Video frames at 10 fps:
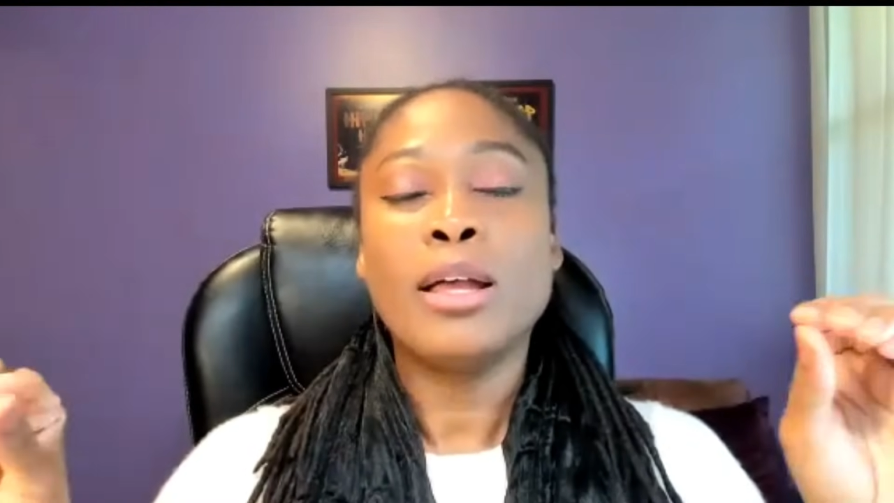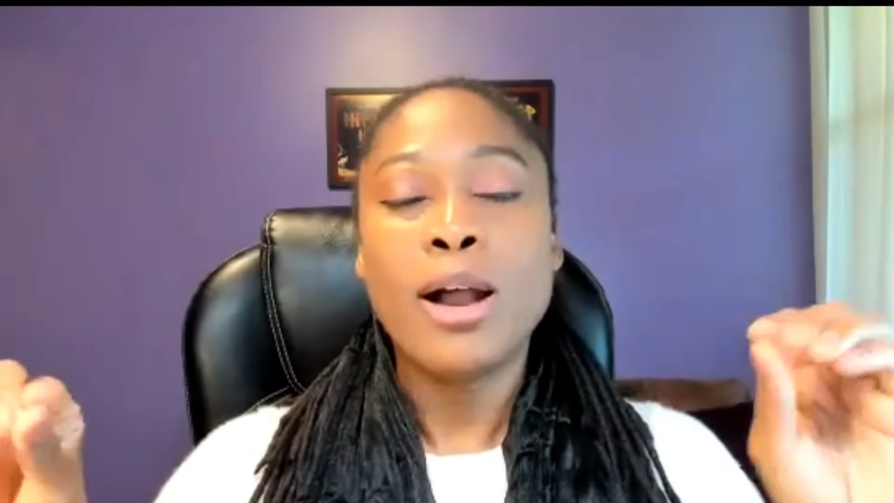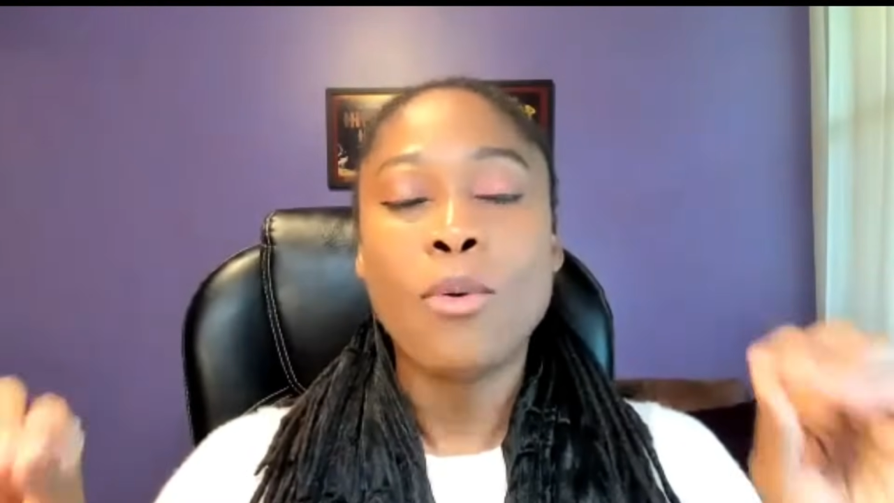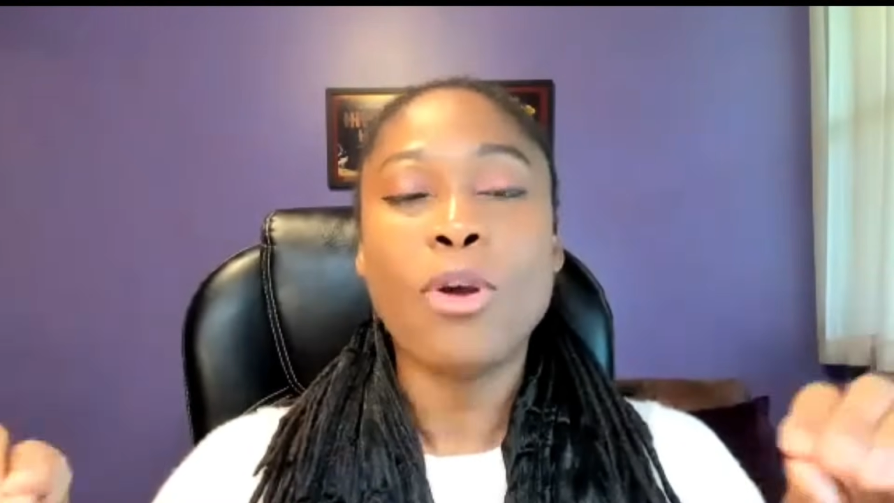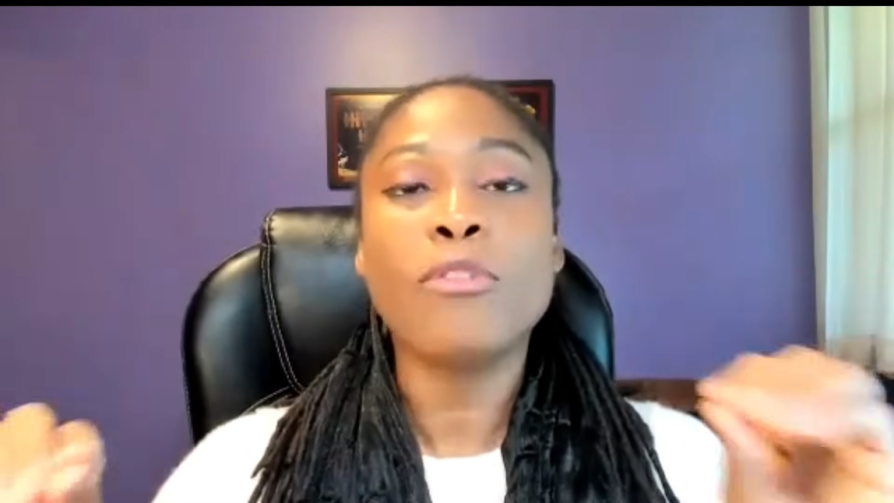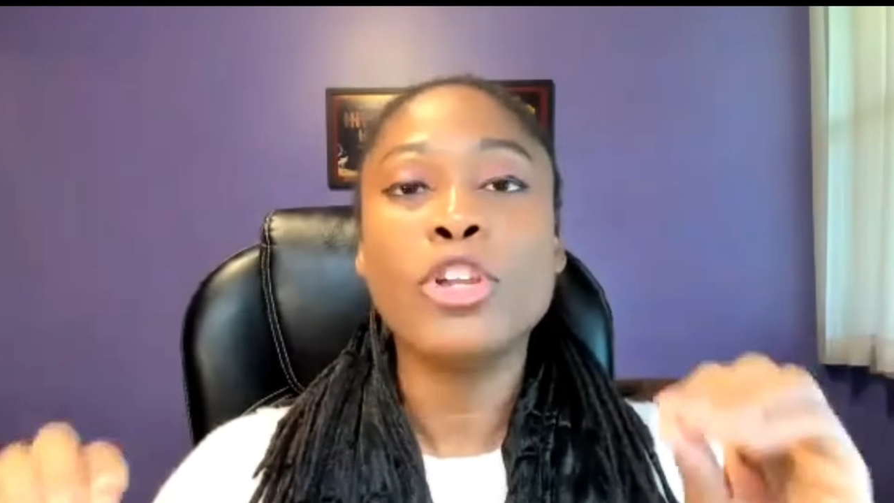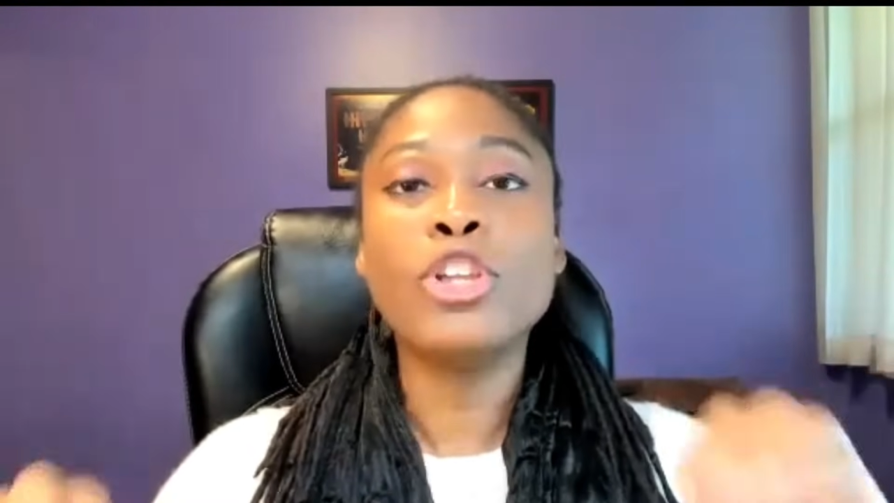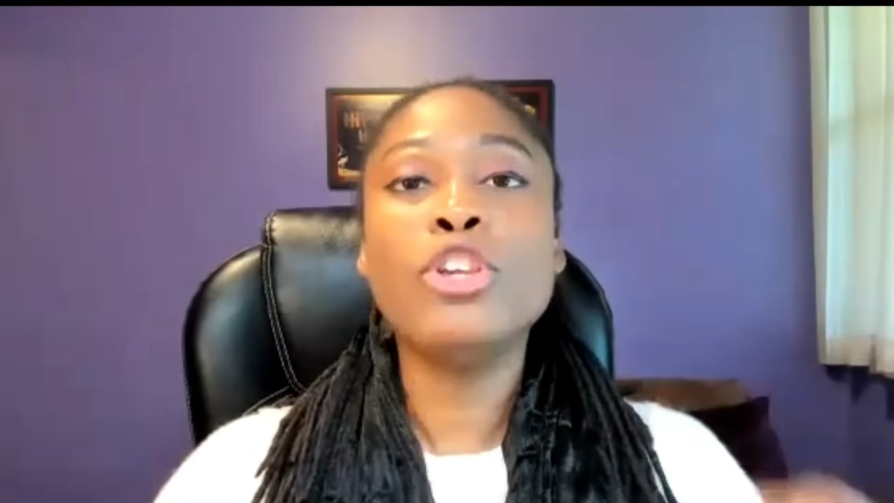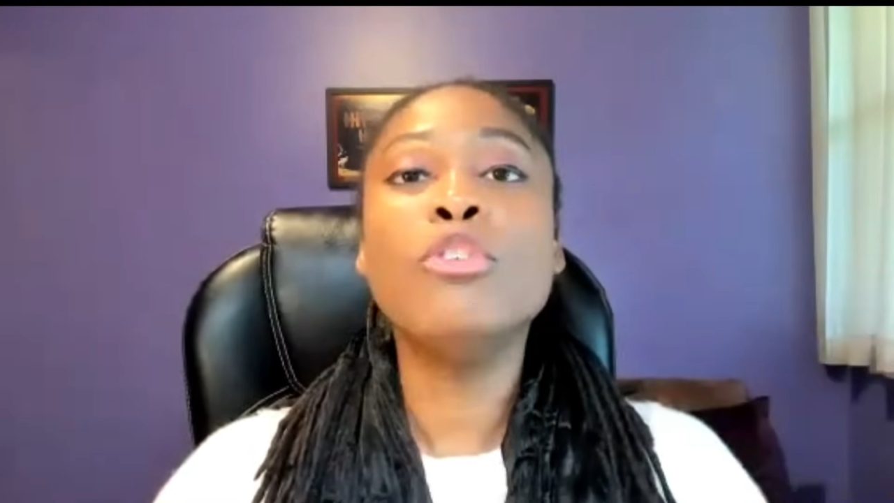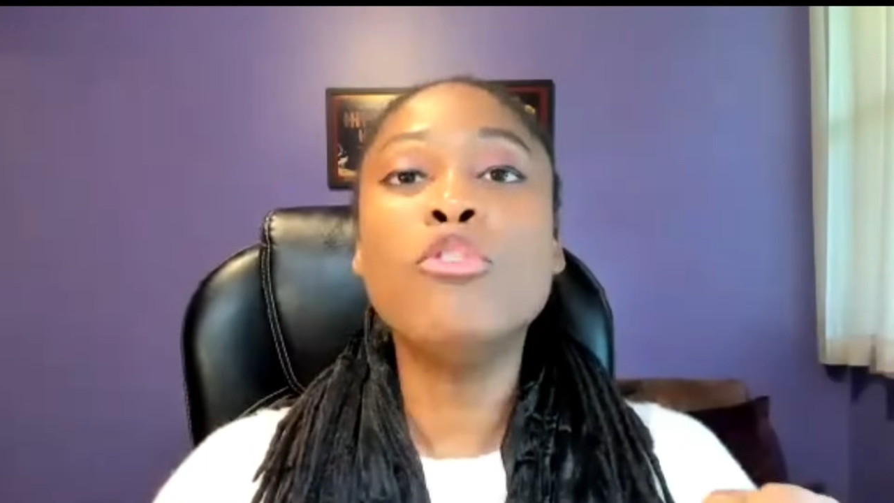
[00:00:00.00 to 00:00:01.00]
However,
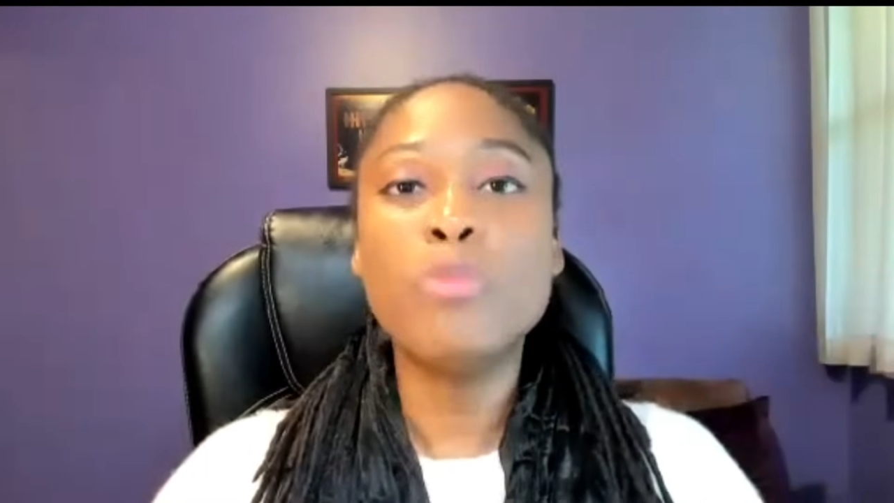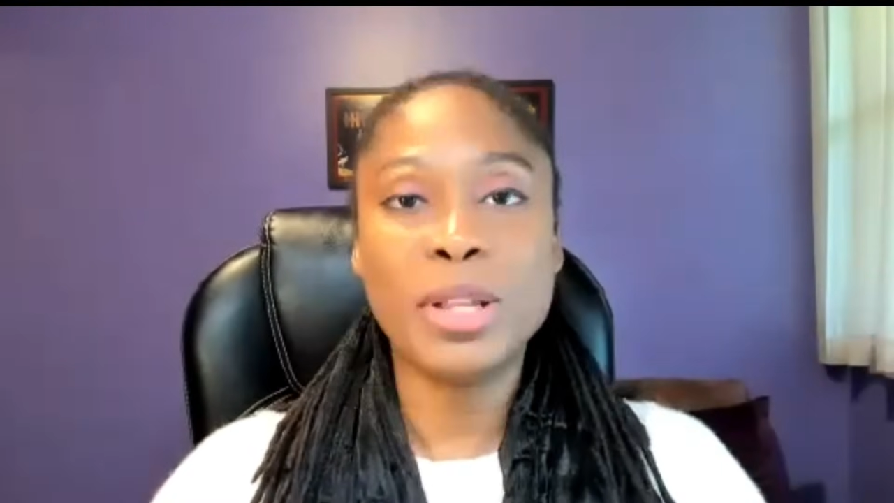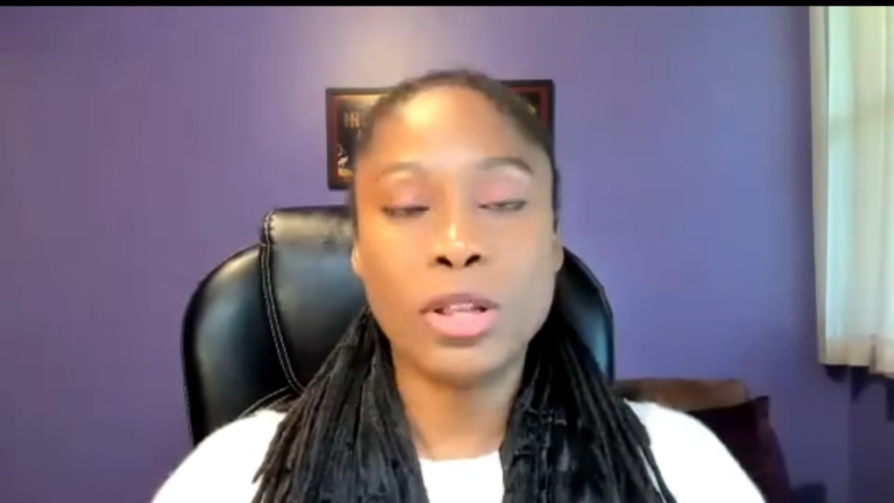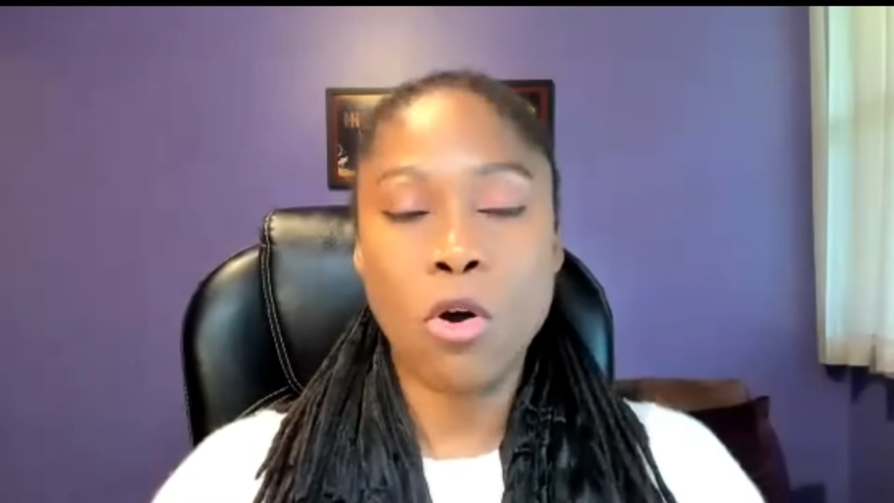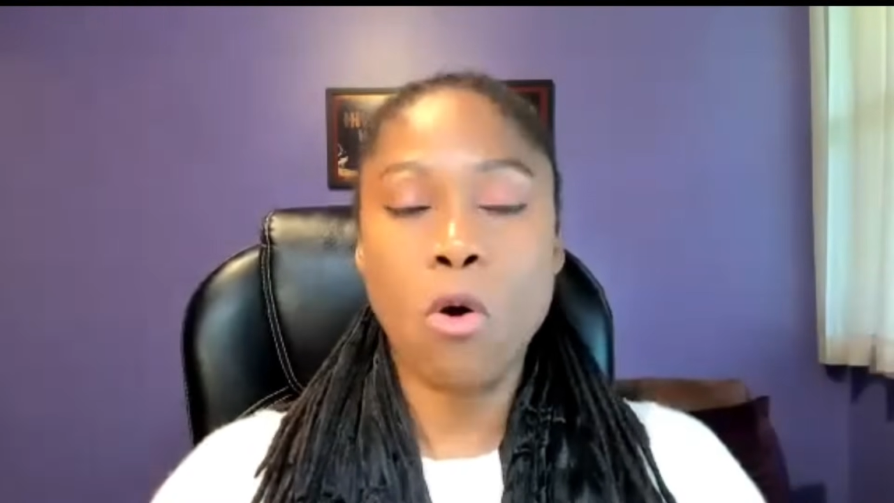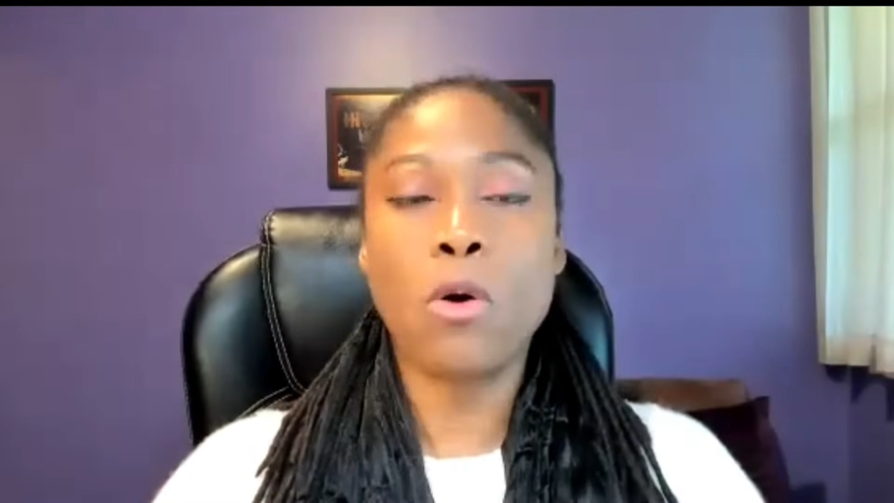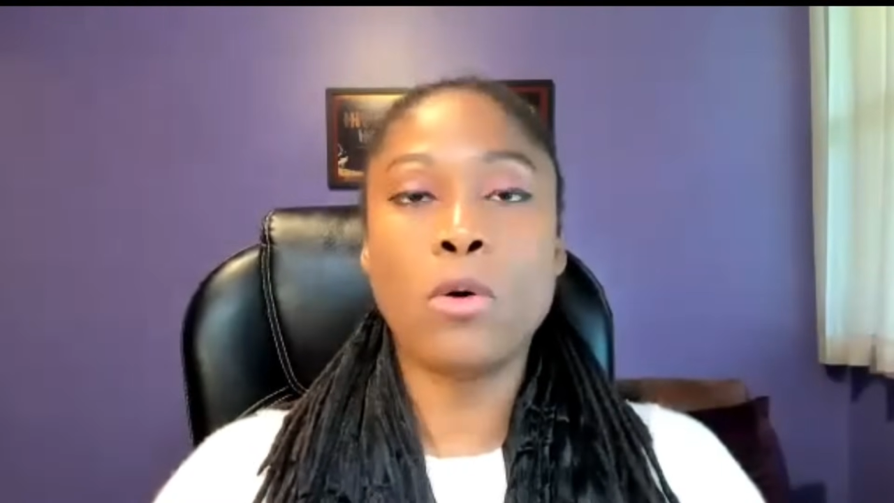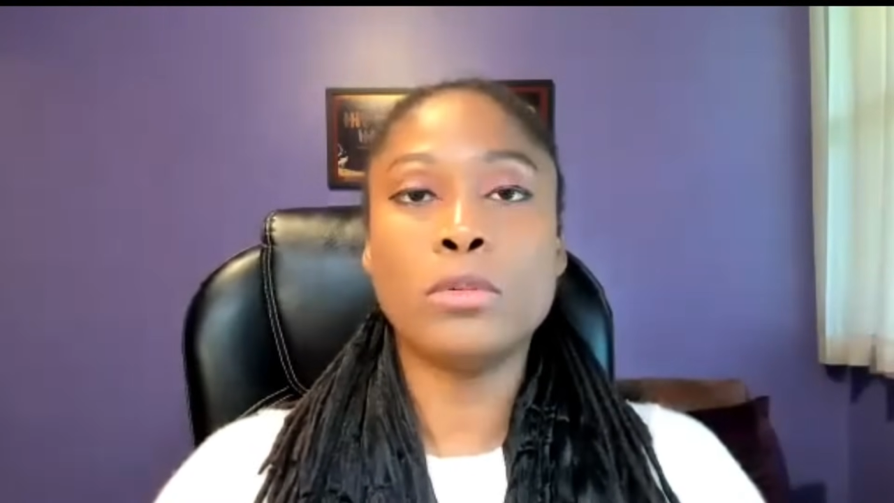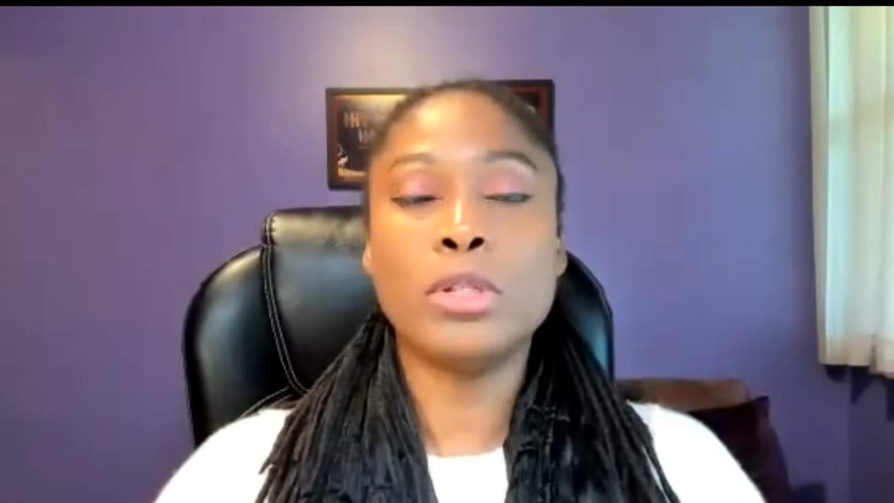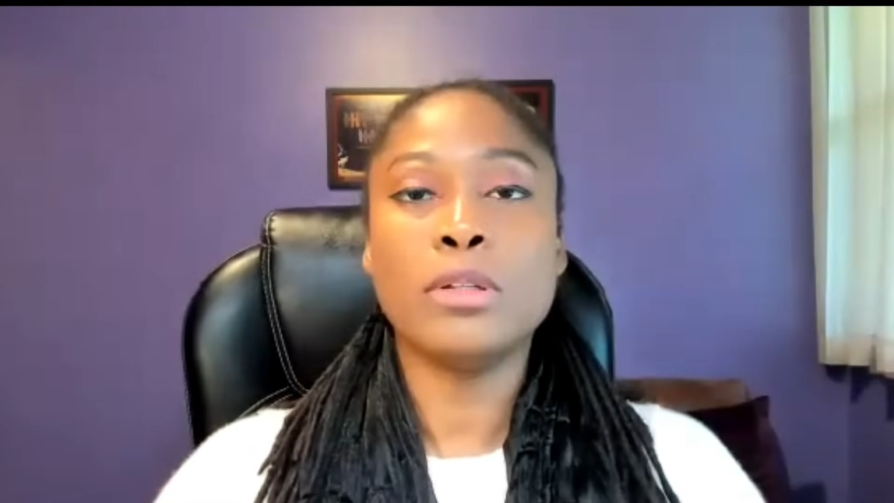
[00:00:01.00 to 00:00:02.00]
you've been
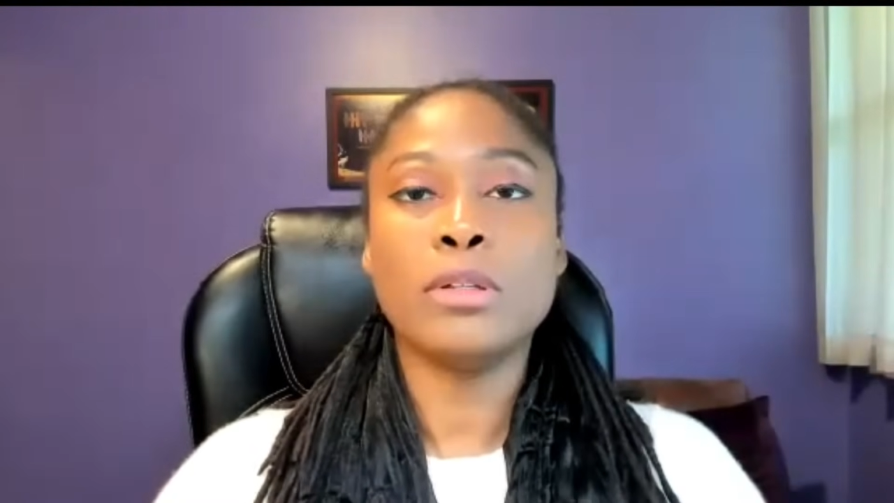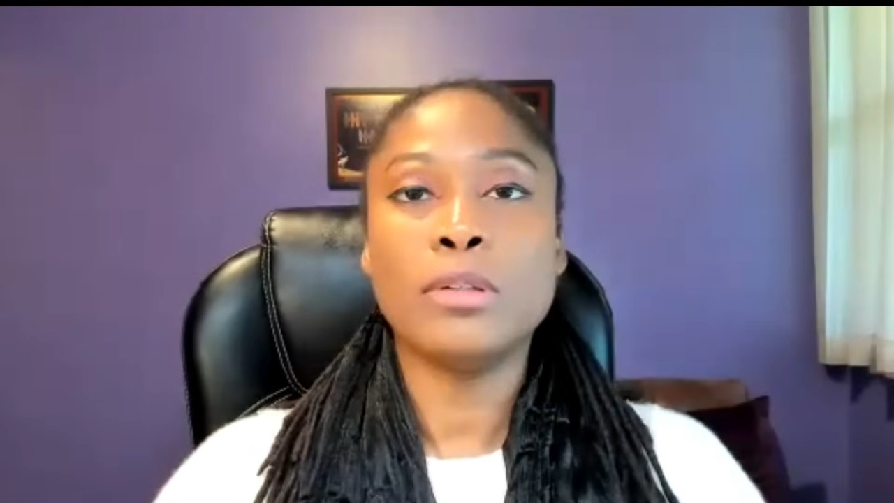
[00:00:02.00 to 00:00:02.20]
called.